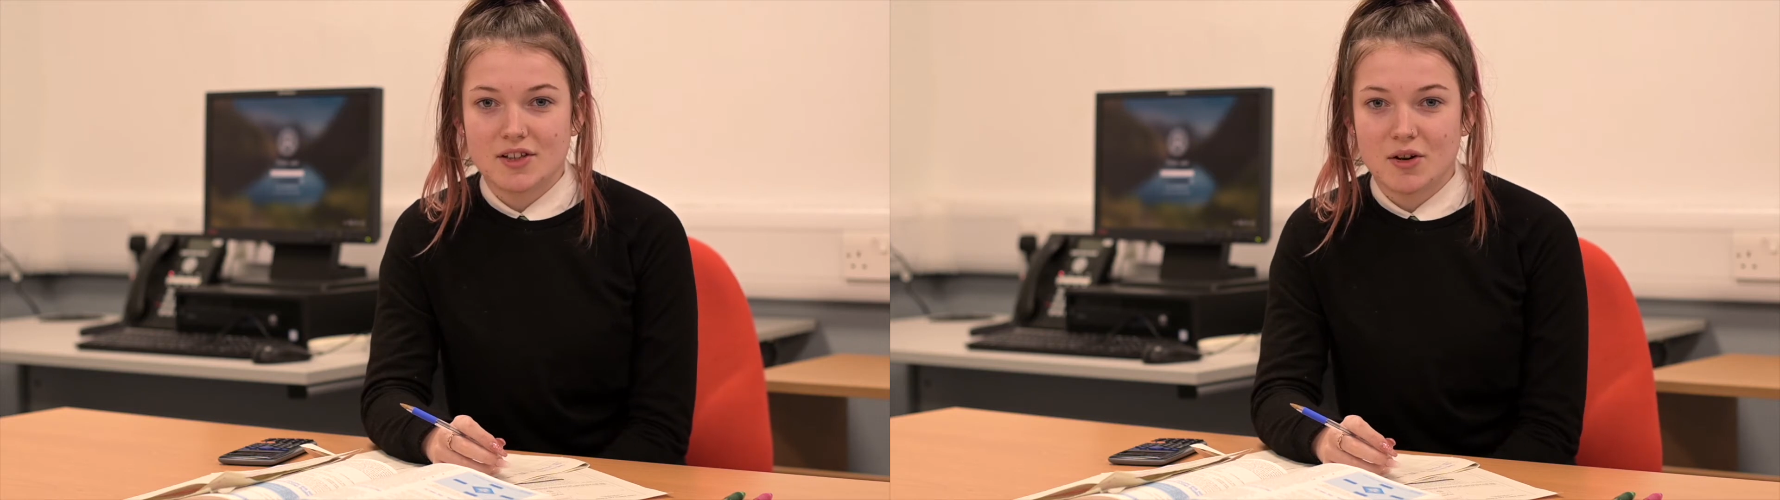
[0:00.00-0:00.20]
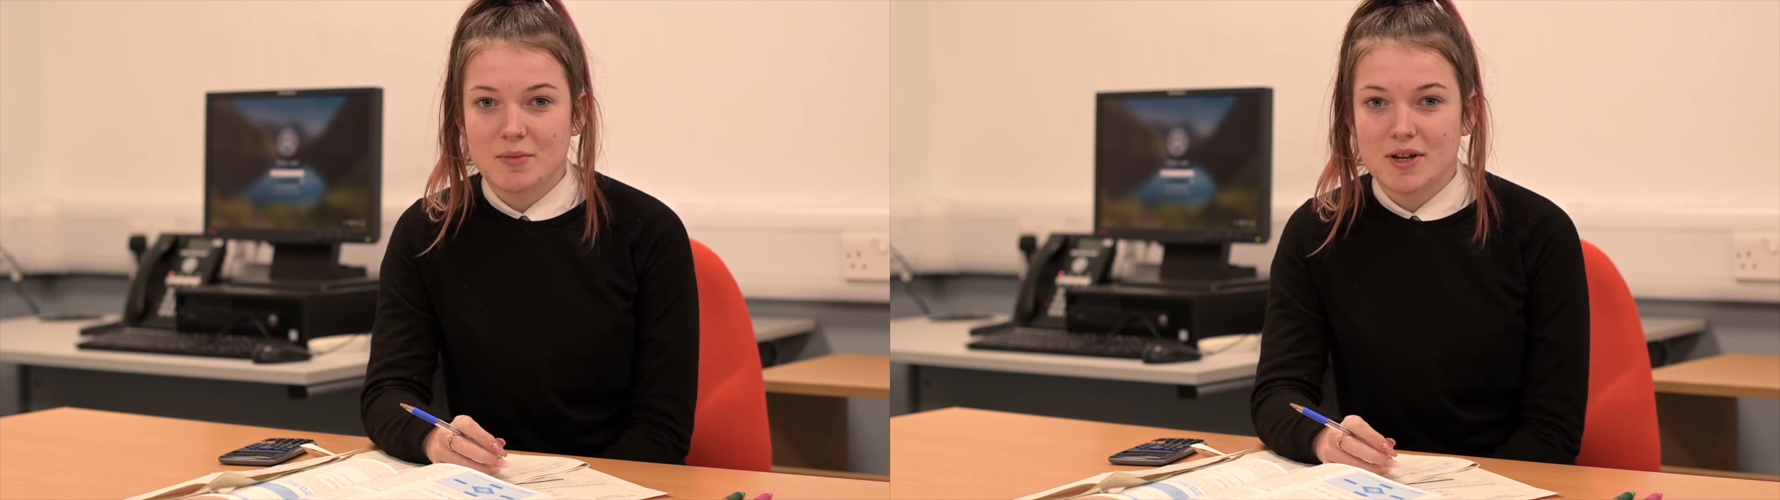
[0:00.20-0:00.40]

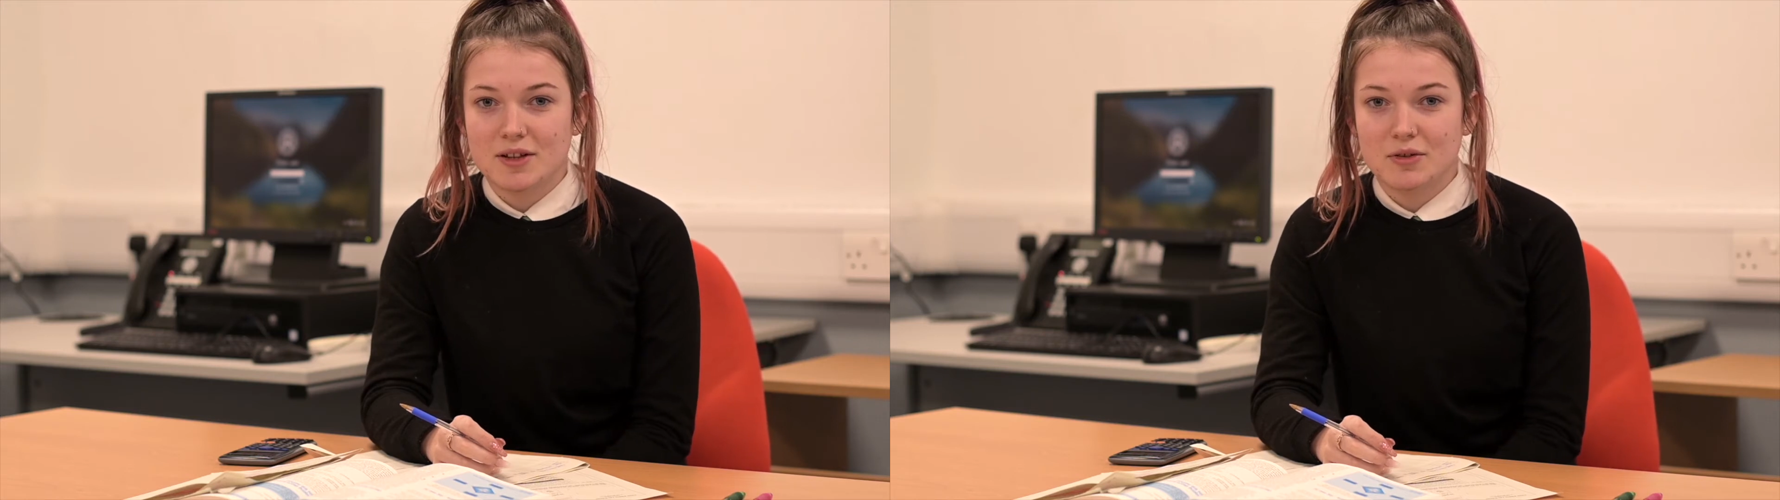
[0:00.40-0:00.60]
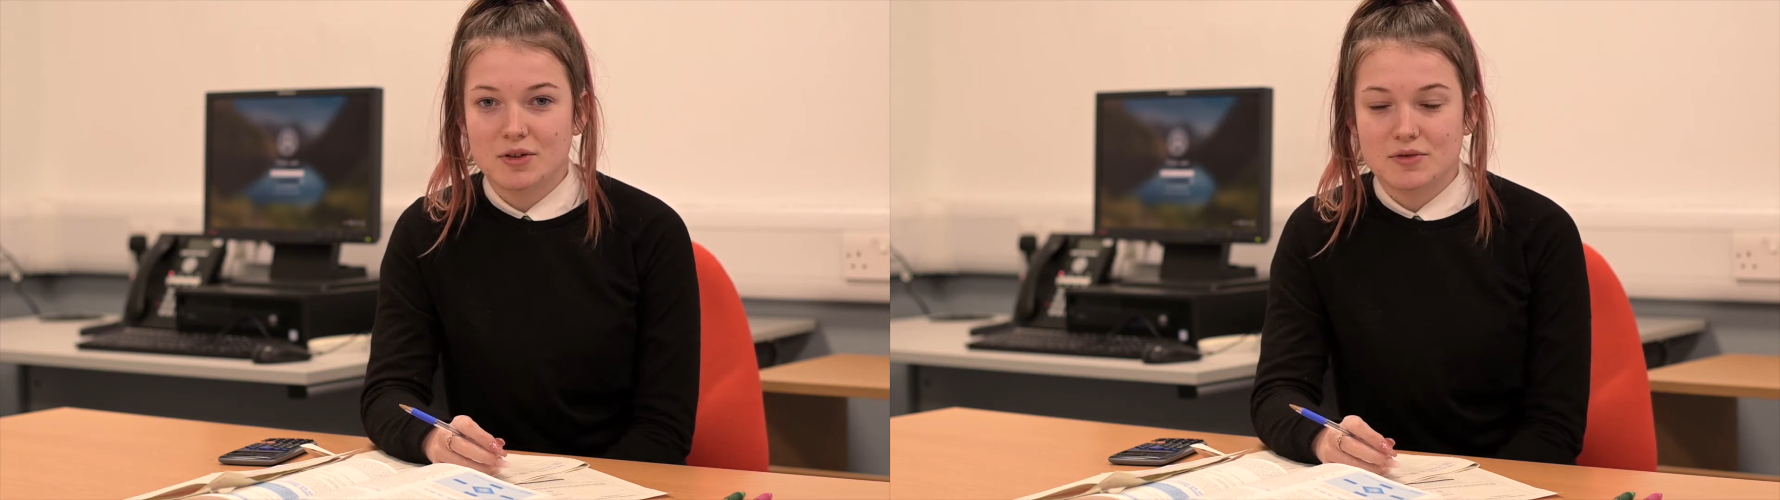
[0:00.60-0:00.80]
how I made
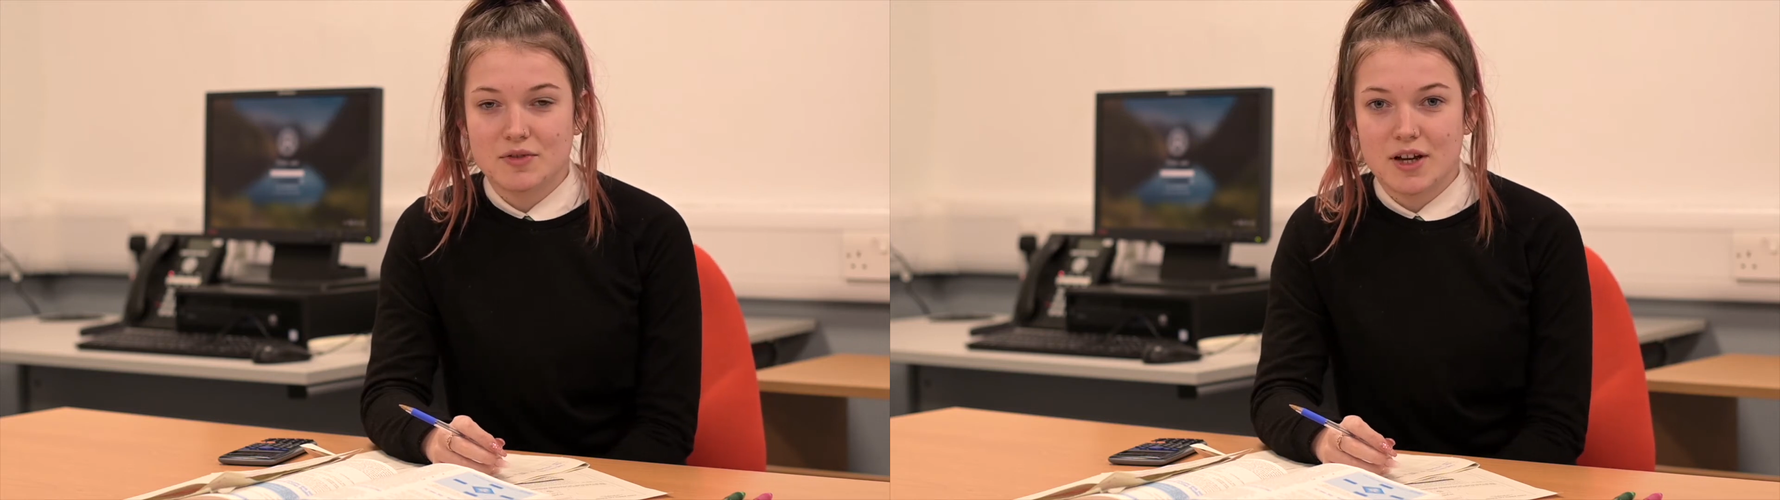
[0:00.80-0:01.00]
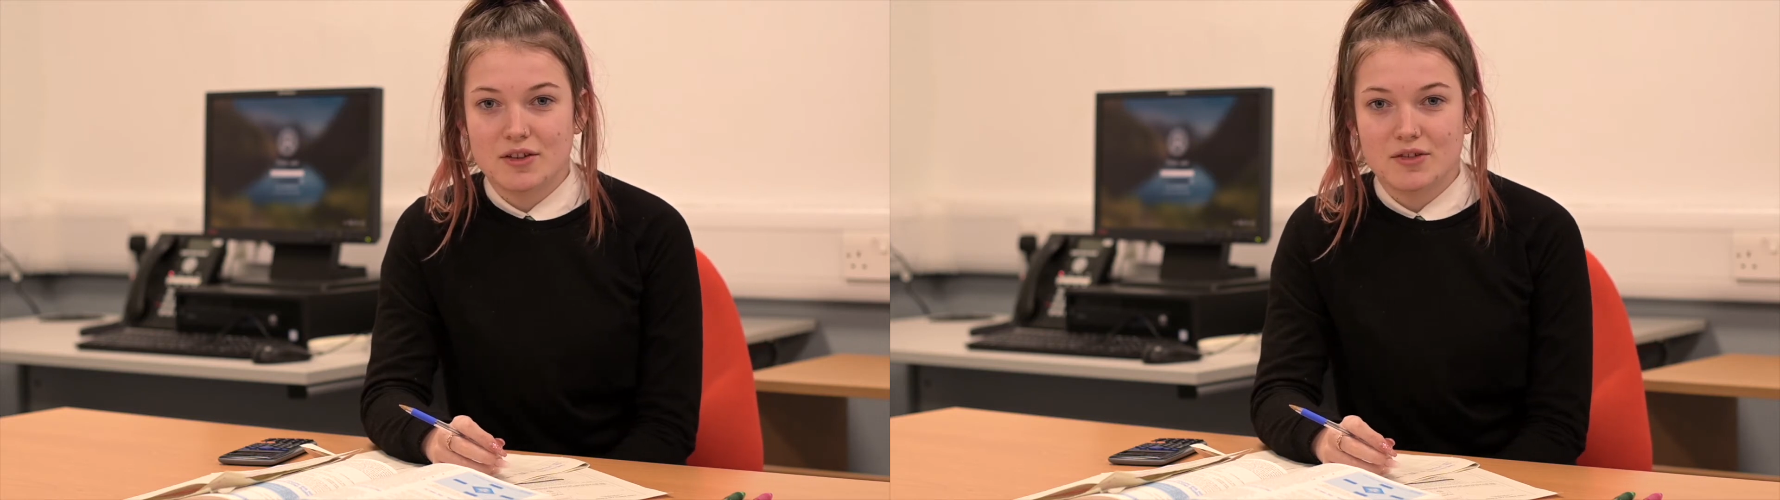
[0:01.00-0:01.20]
loads of
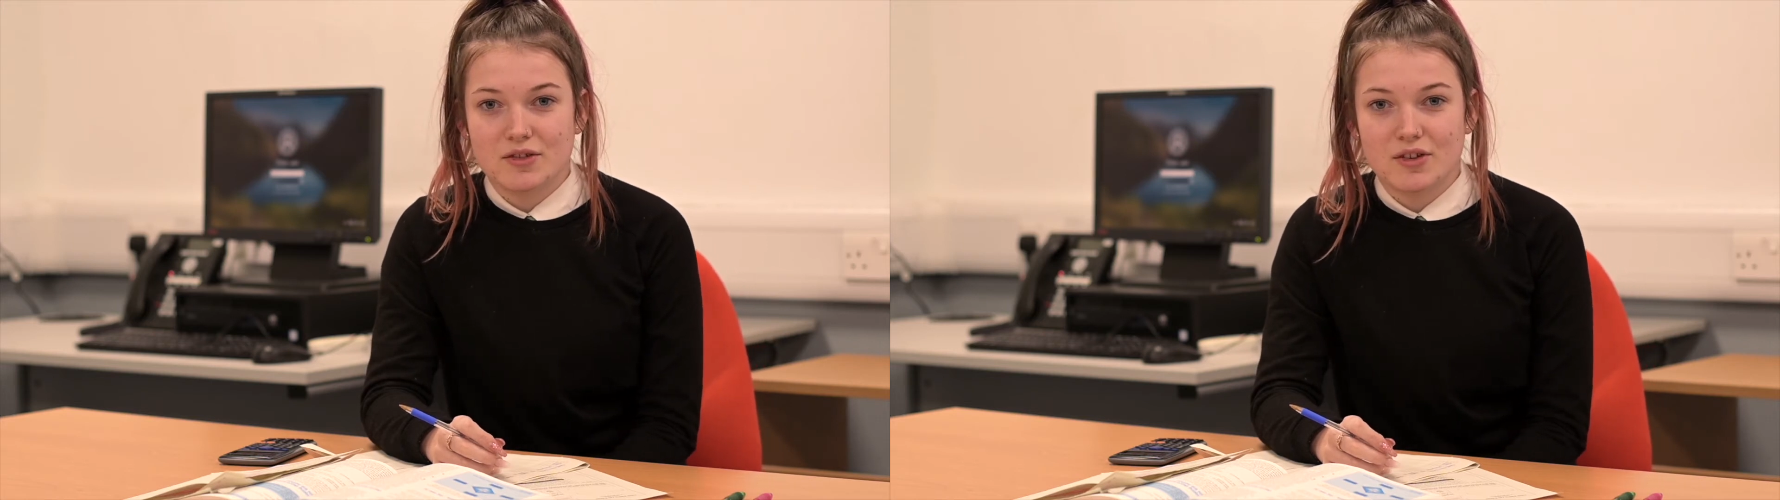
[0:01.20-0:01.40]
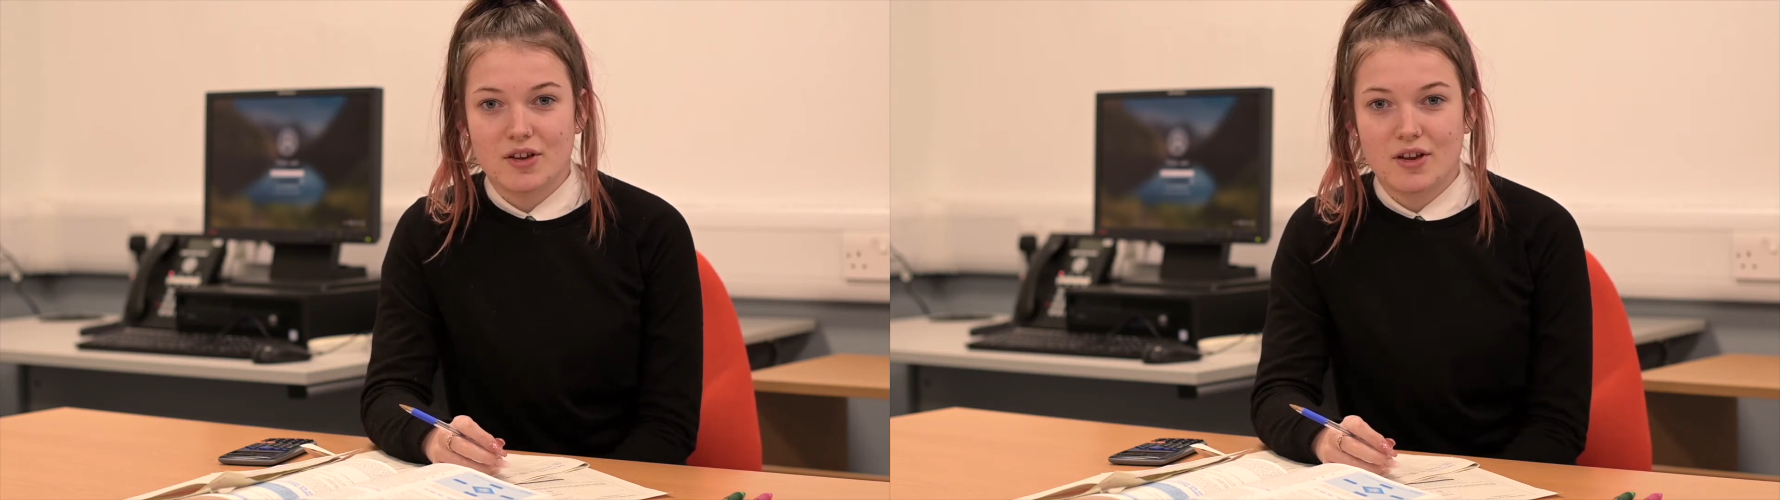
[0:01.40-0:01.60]
friends.